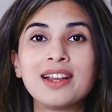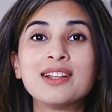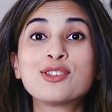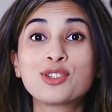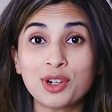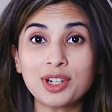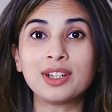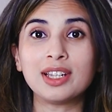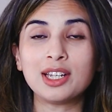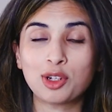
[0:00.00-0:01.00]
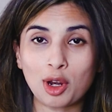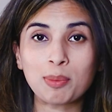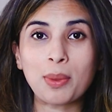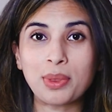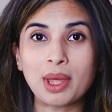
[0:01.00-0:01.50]
and it's certainly not
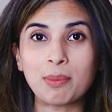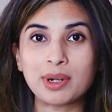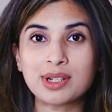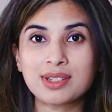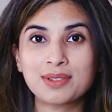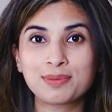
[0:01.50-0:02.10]
about the numbers.